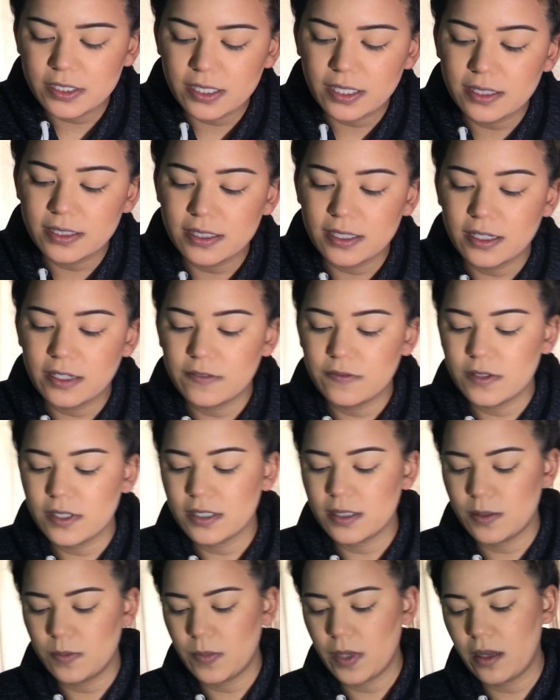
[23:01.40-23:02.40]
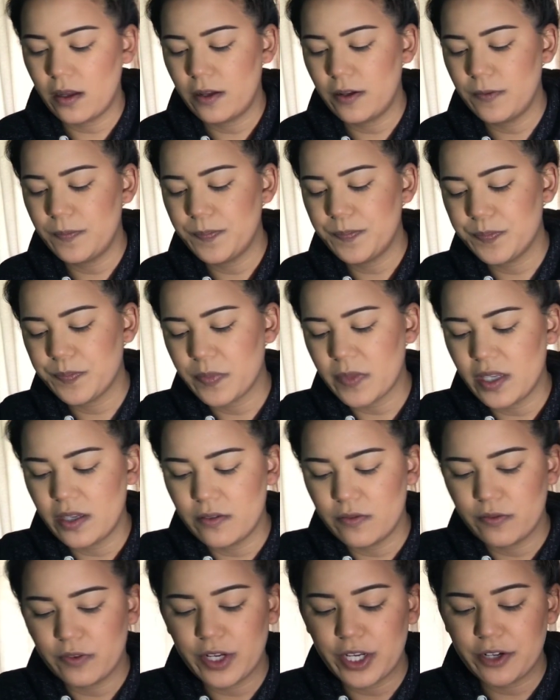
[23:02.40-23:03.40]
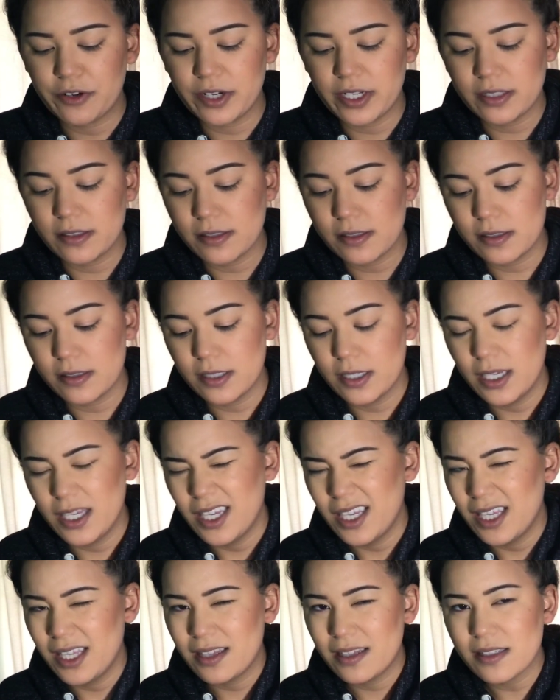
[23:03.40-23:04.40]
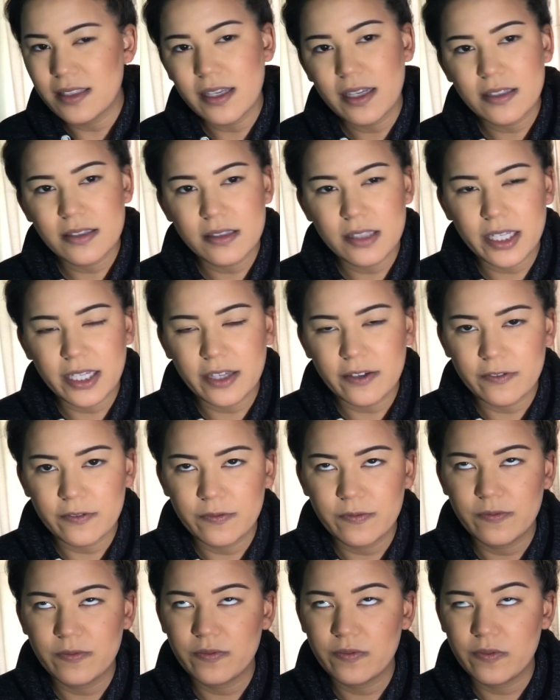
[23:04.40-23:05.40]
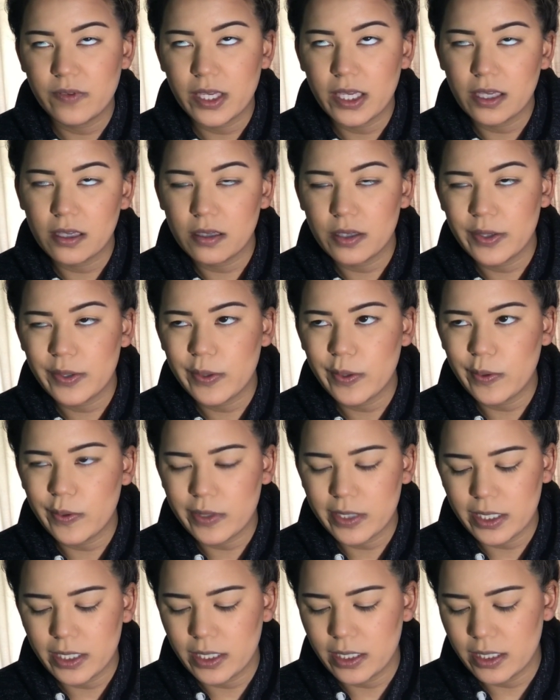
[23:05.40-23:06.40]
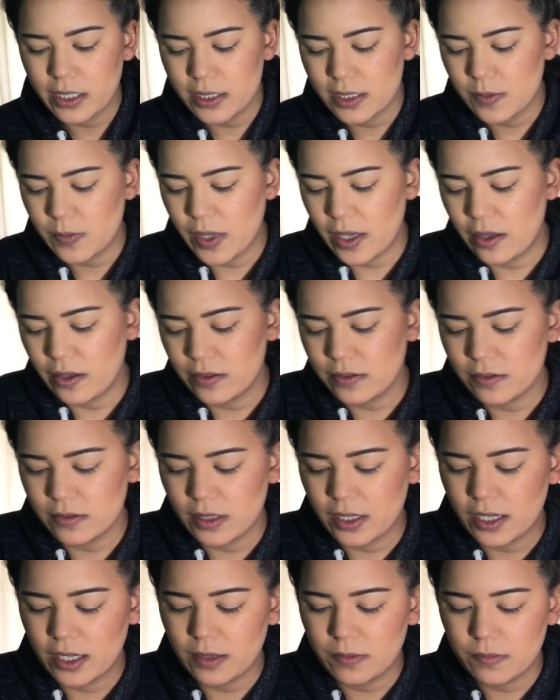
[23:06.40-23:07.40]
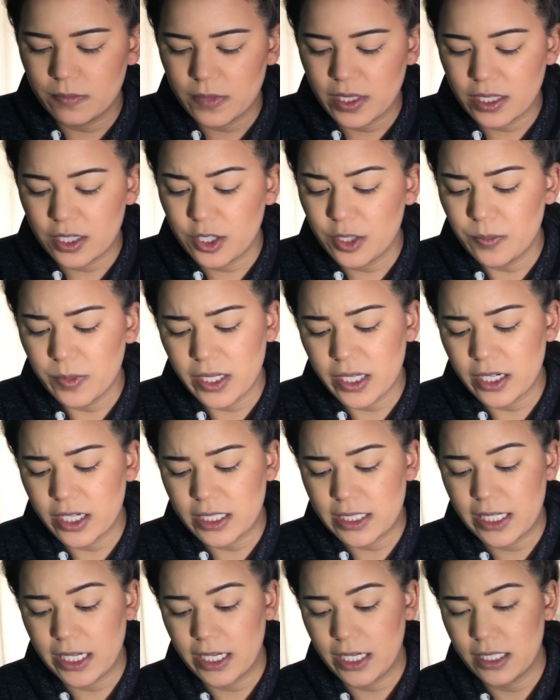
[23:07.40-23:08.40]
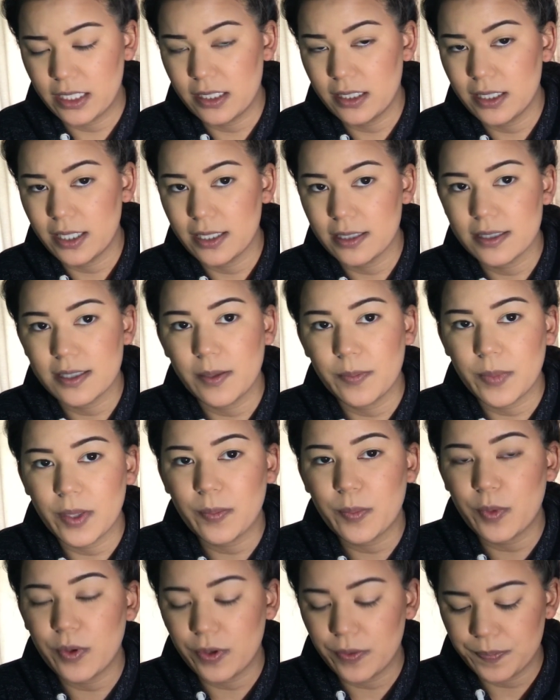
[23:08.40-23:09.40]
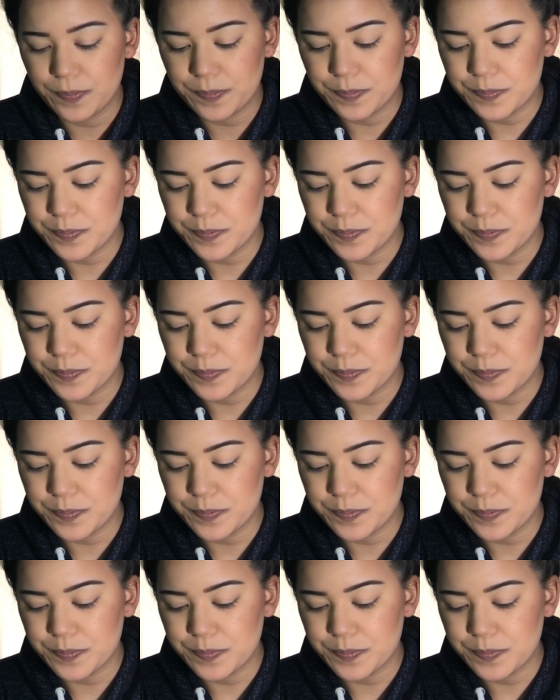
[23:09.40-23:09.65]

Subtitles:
sensitive to smell and fragrance, this has like a fake coconutty smell that could be irritating to some people.